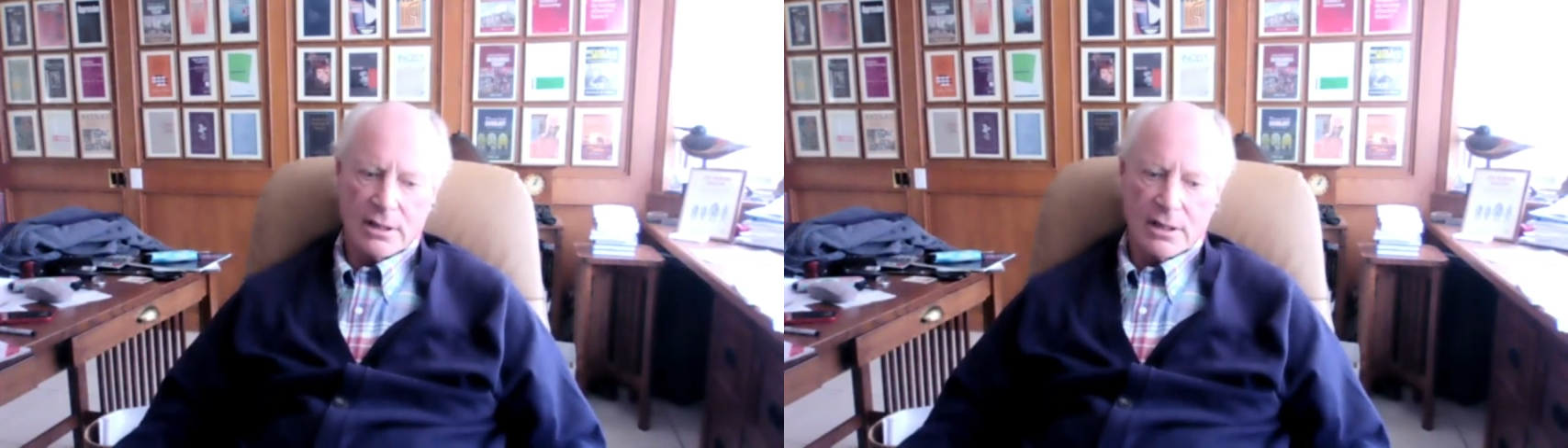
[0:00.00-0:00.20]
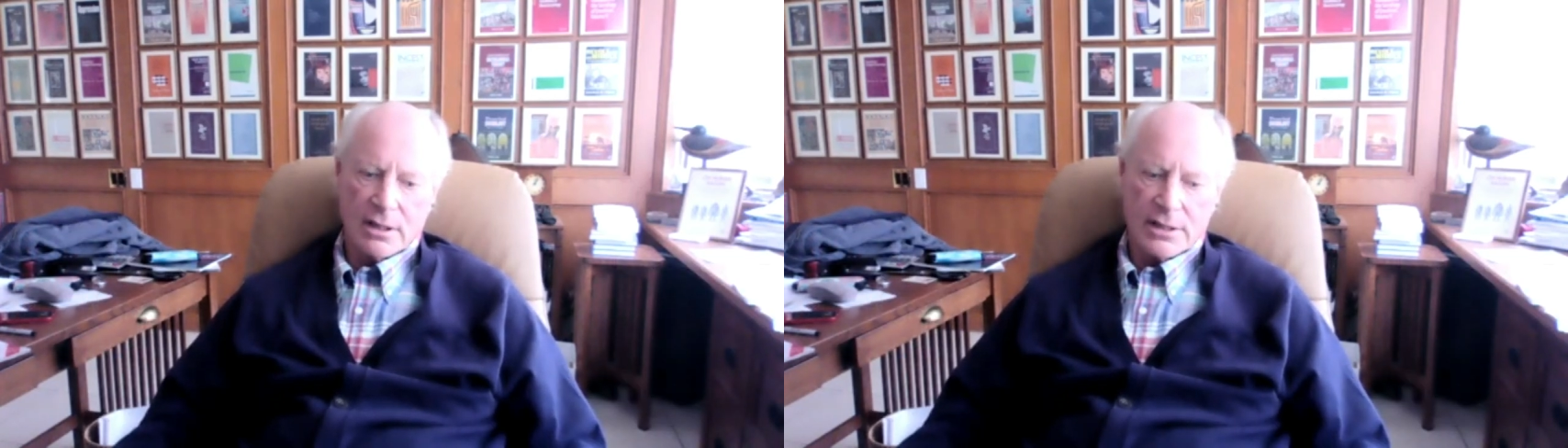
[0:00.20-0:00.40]

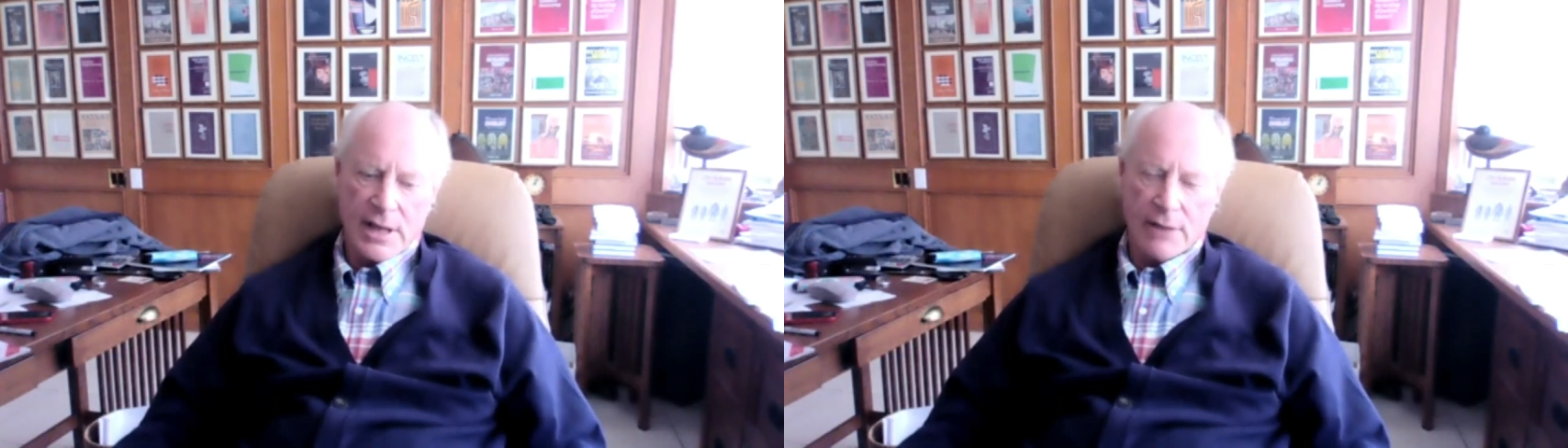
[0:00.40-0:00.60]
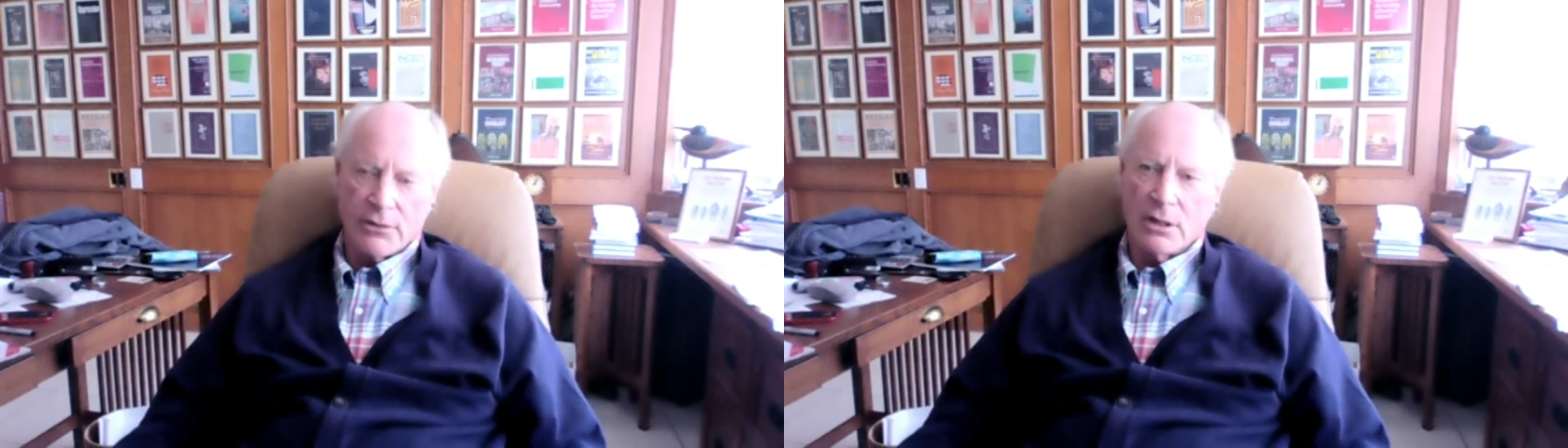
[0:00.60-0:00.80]

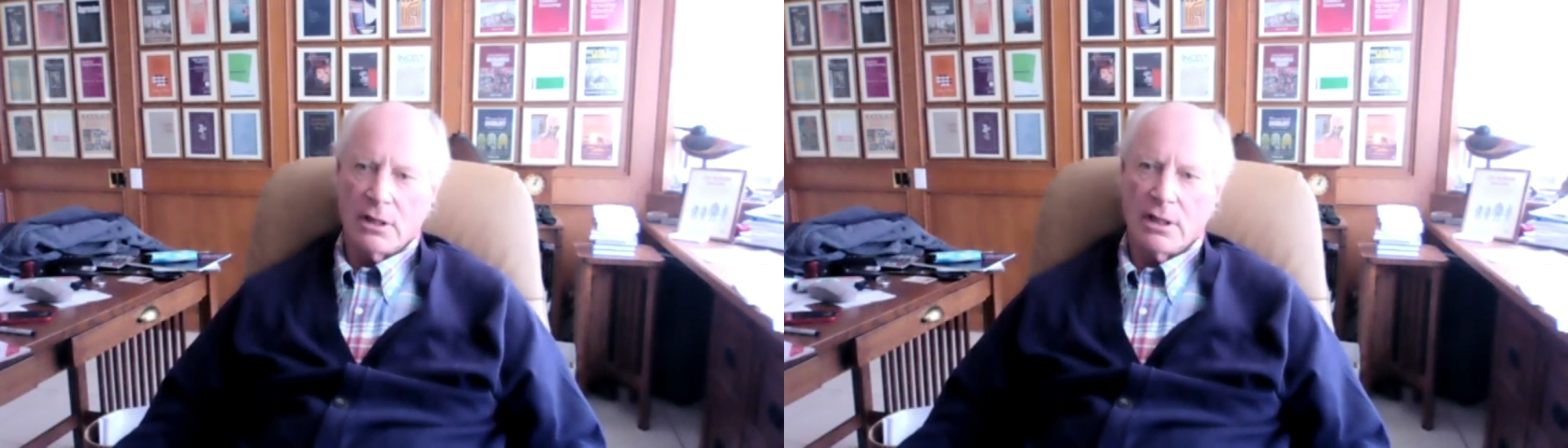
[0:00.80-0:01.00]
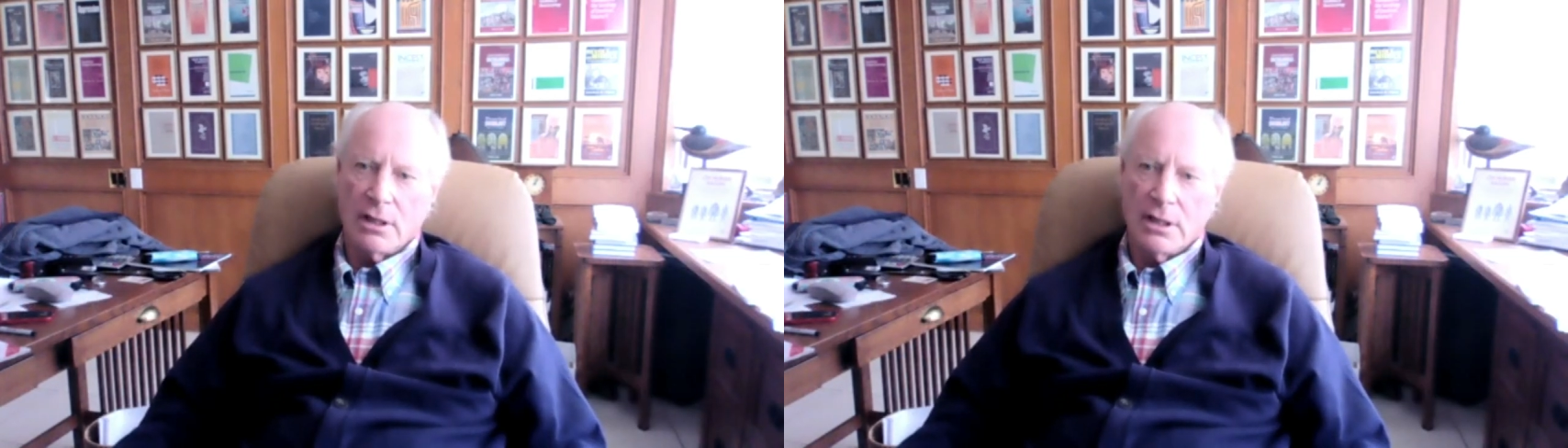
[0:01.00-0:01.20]
several
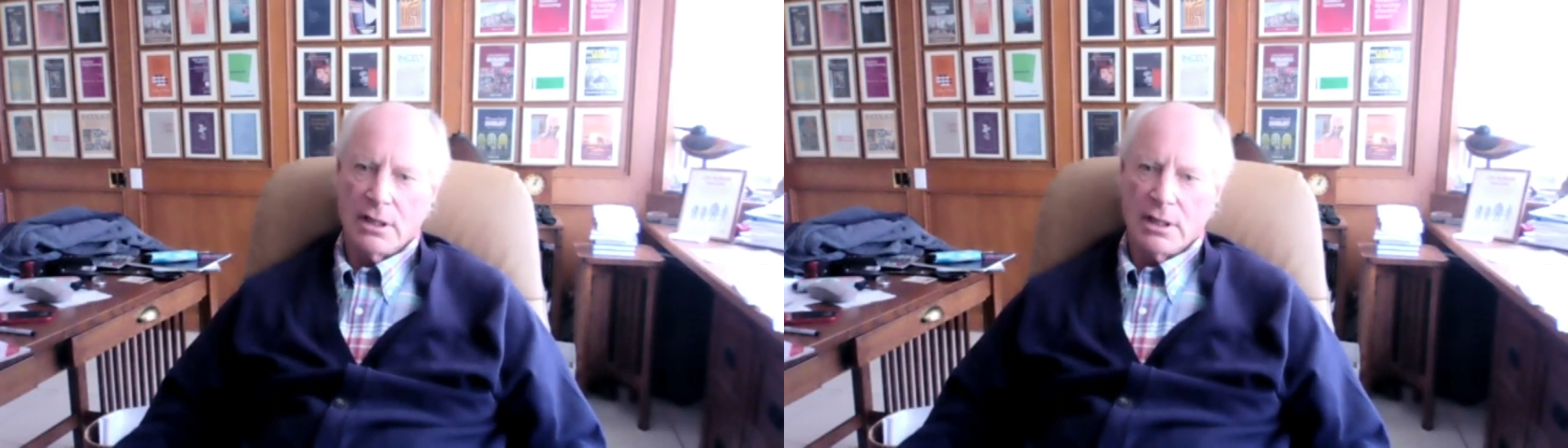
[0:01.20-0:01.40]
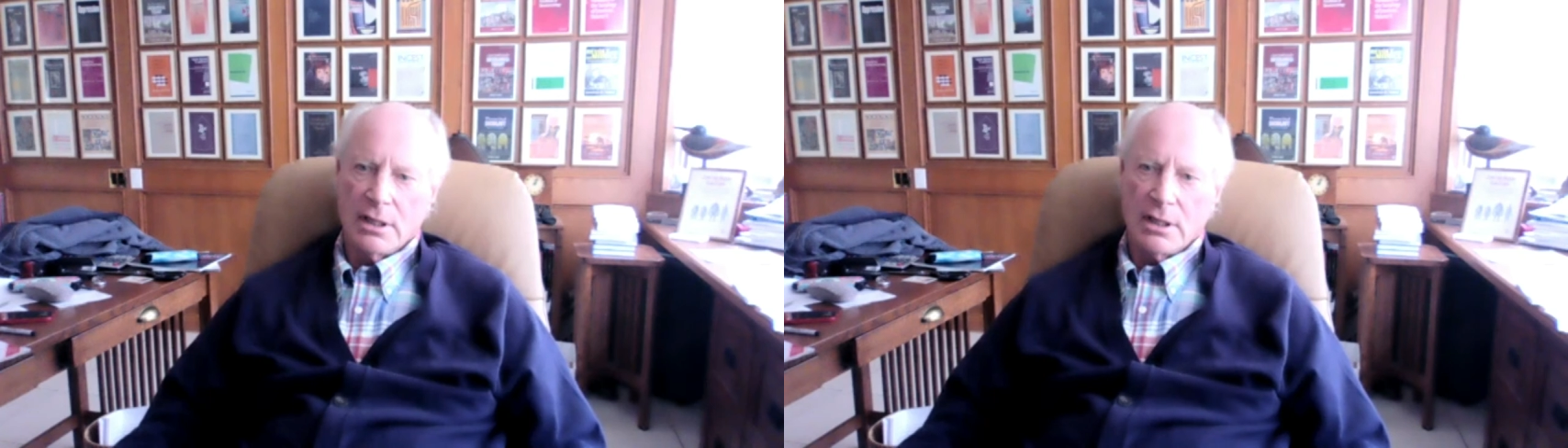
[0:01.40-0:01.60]

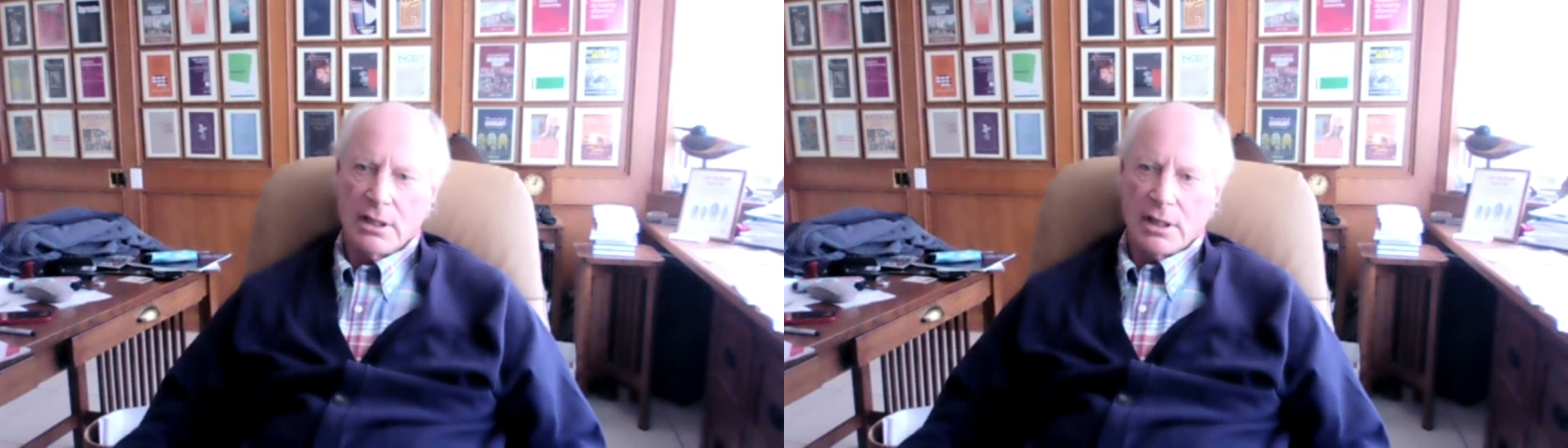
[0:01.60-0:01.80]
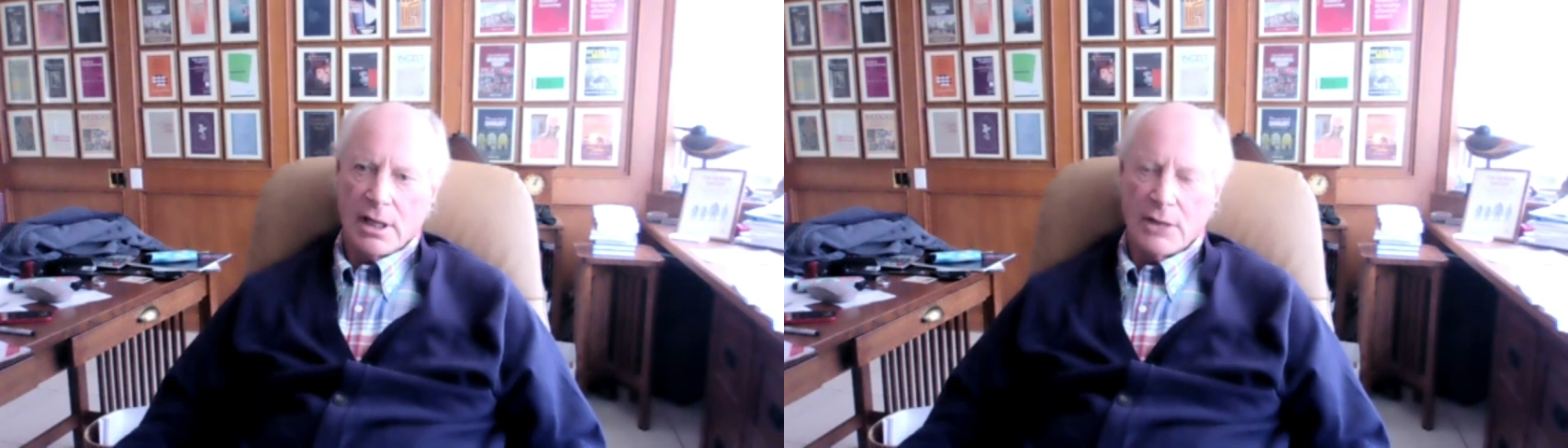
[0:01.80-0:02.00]

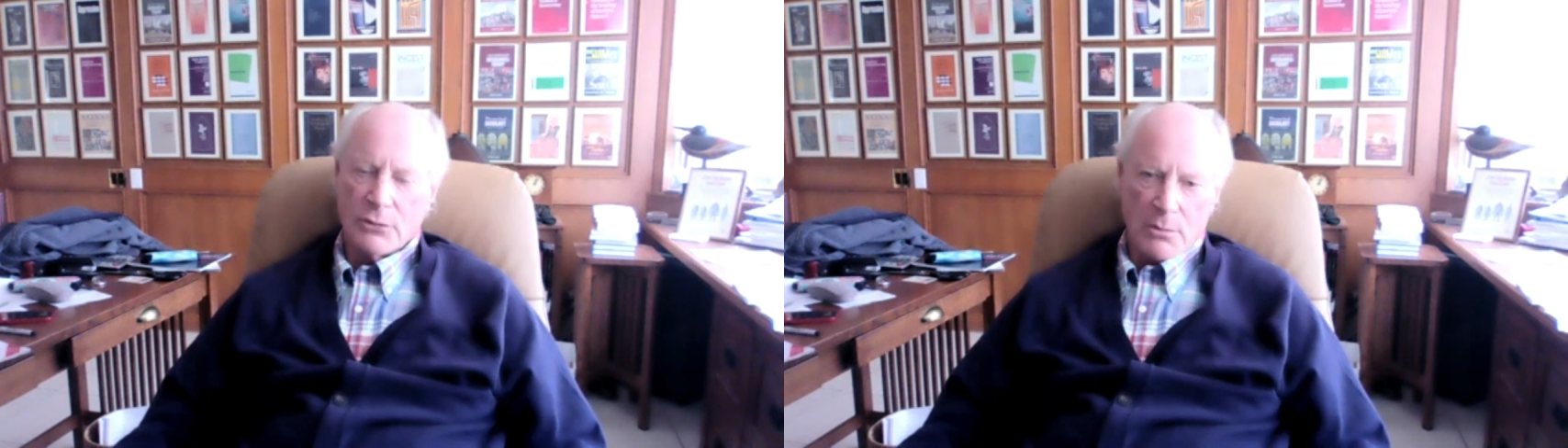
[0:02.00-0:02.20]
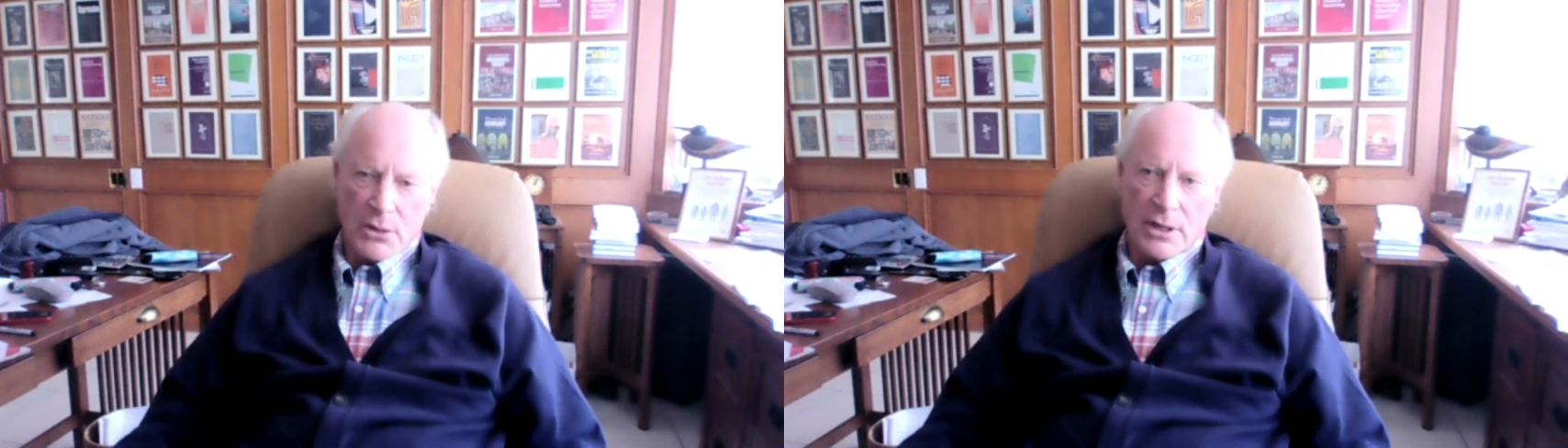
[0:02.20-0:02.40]

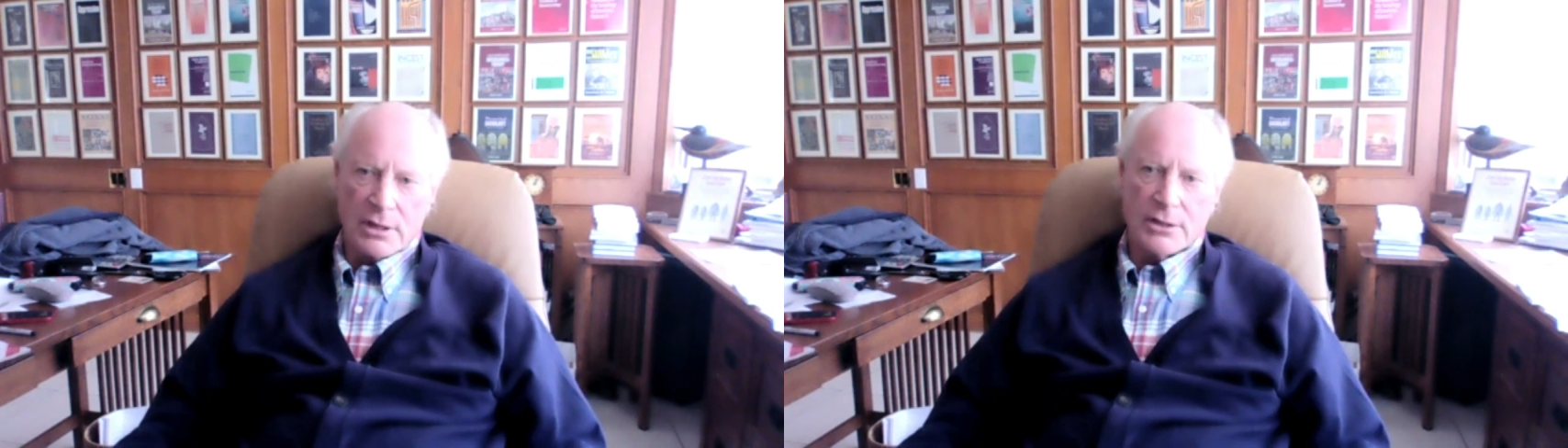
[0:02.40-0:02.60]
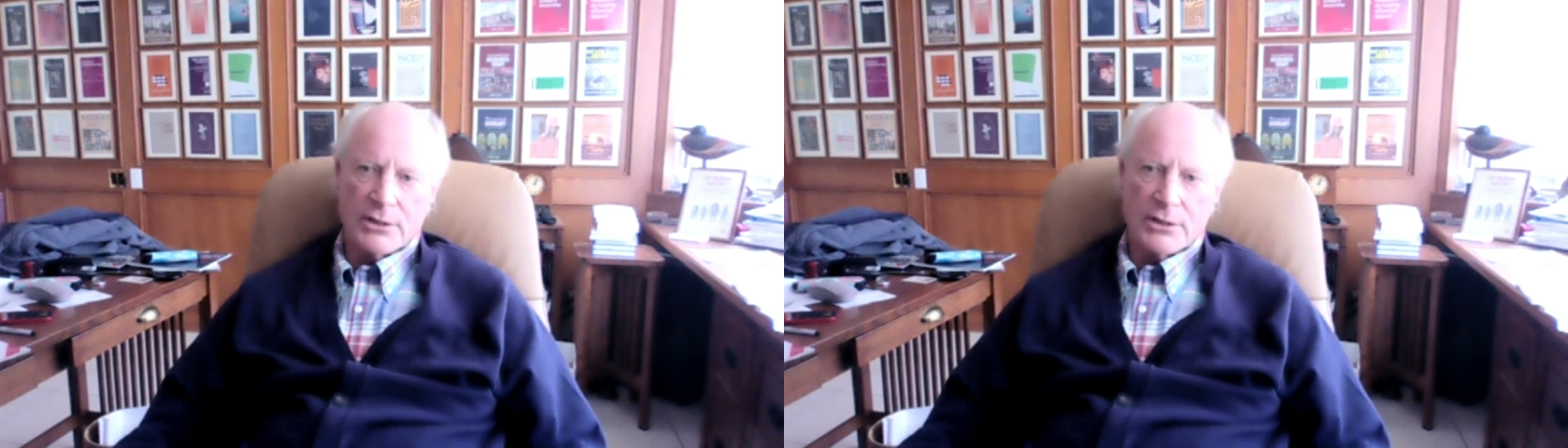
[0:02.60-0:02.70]
100 million